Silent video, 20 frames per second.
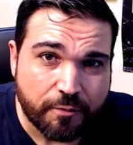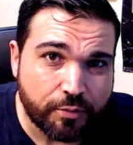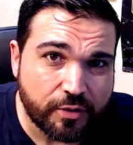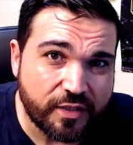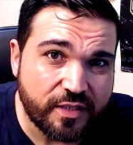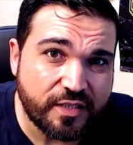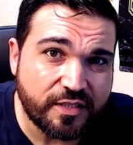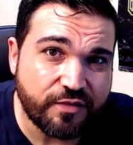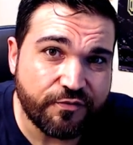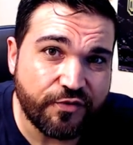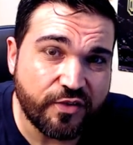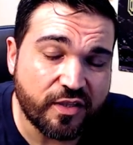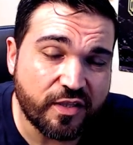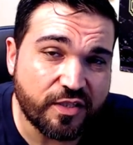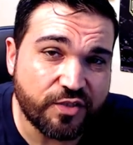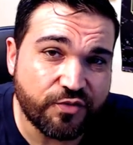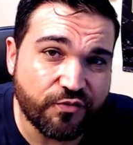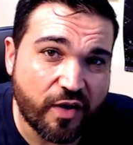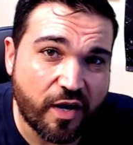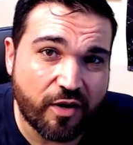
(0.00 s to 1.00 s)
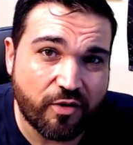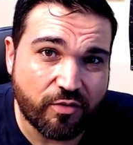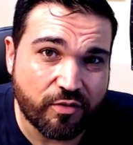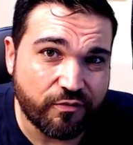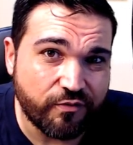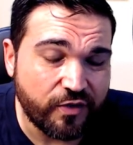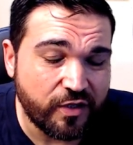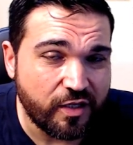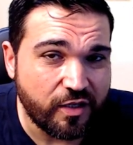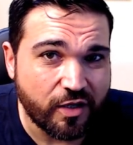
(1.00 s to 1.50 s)
Please, if you're this far in
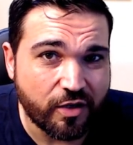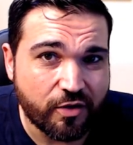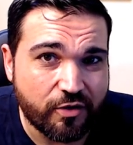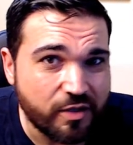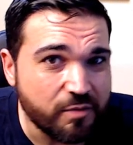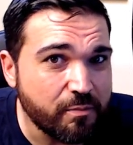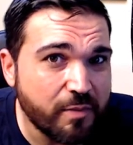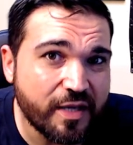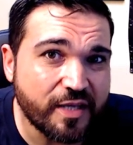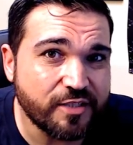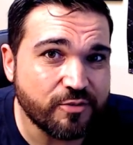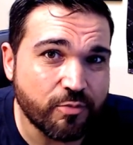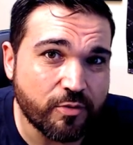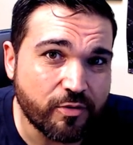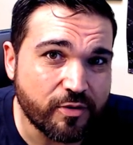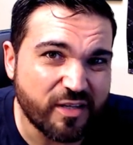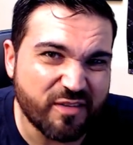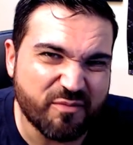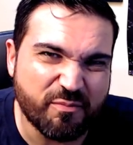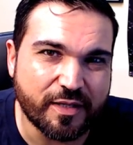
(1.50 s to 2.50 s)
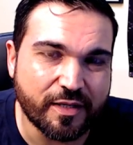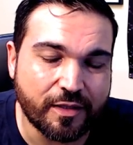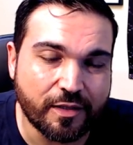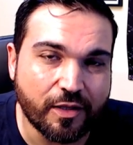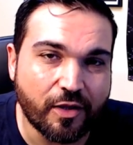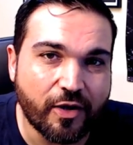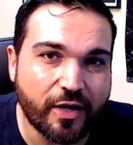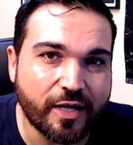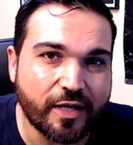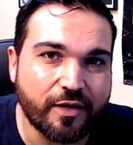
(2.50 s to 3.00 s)
the video, you may as well give me a
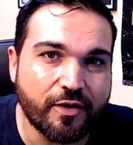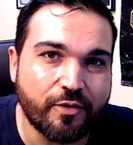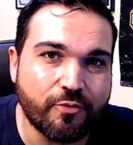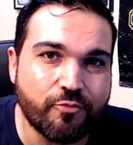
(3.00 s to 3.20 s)
like.